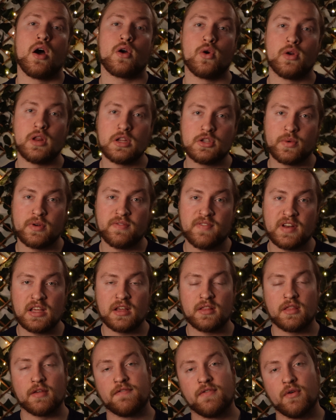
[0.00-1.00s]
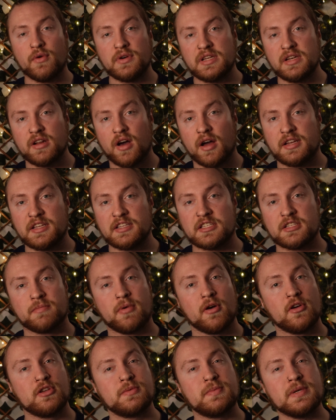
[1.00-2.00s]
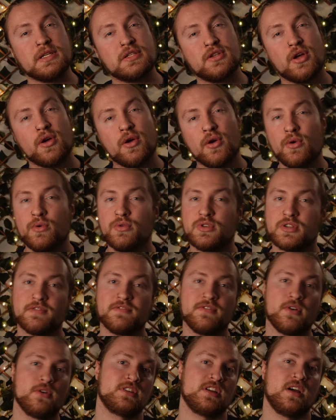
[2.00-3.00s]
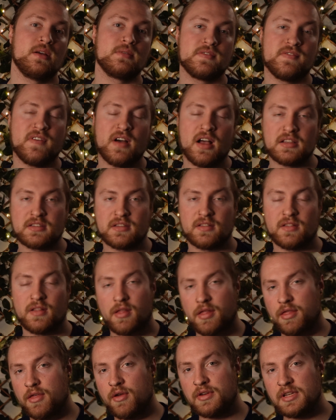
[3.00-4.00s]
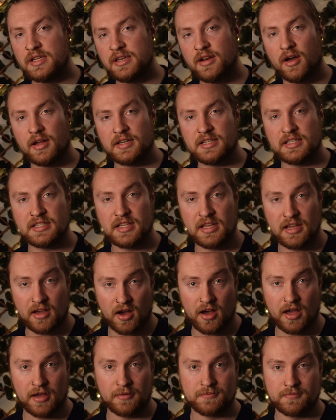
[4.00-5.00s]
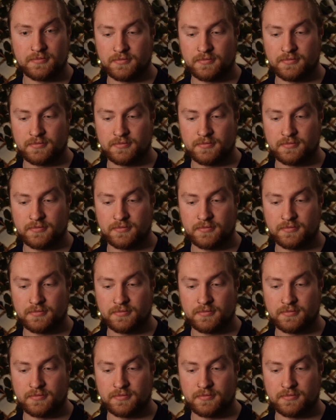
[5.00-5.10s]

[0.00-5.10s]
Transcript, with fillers: According to NVIDIA, the forty ninety is supposed to be two to four times faster than the thirty ninety T I.